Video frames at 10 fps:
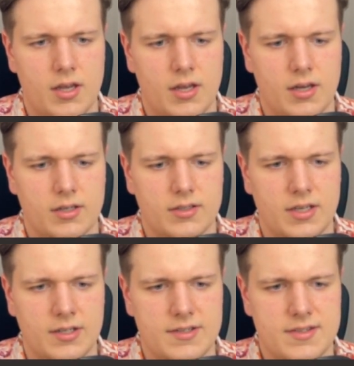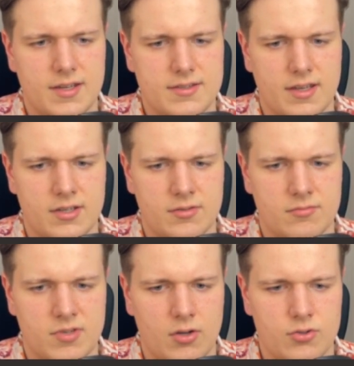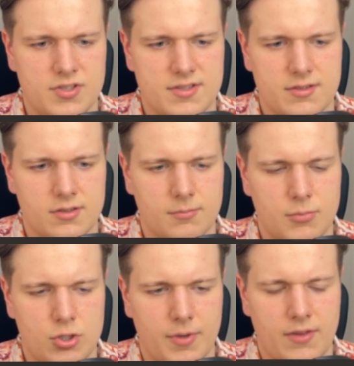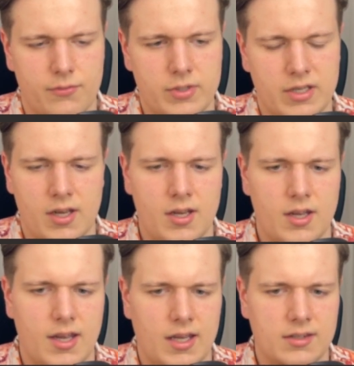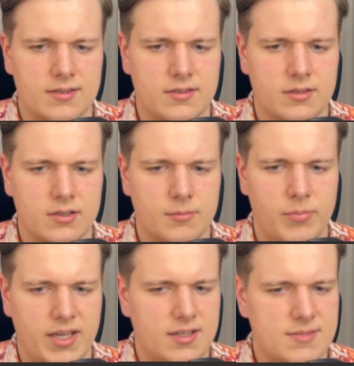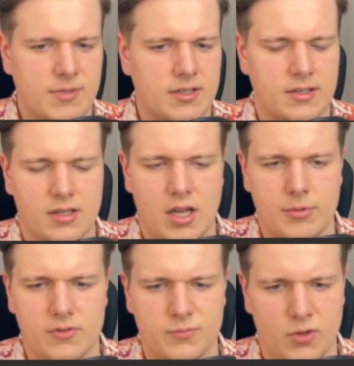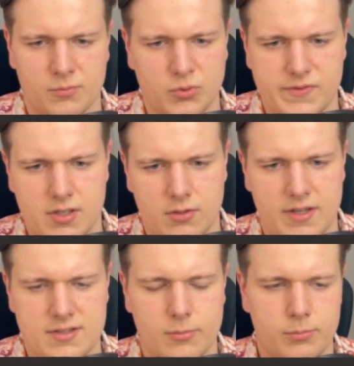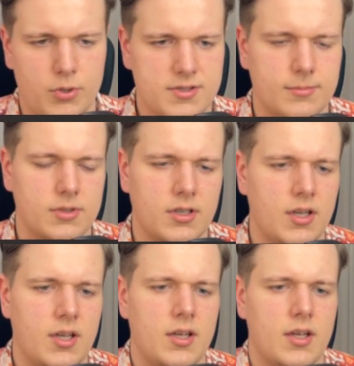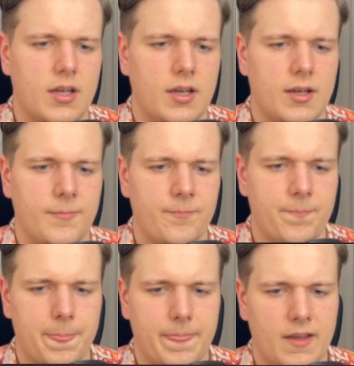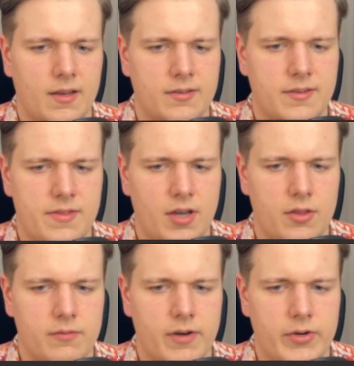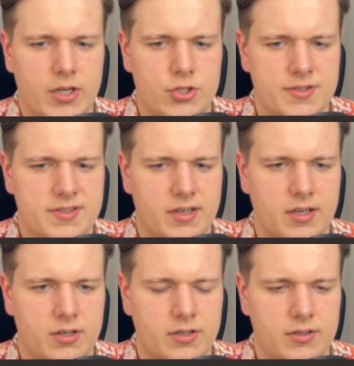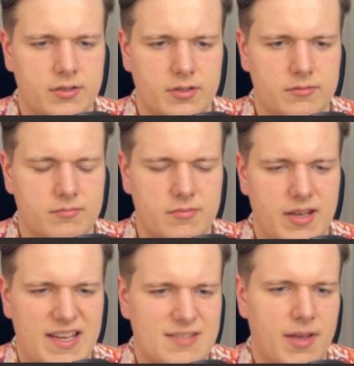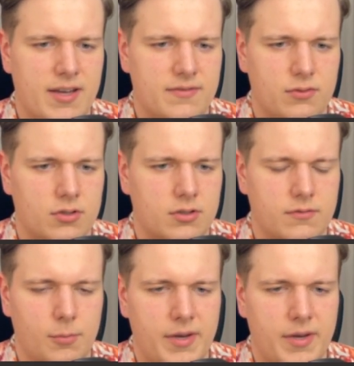king d6, and now just bishop a3. And black gets mated in a couple of moves, so that's not possible. And the other variations are as bad for black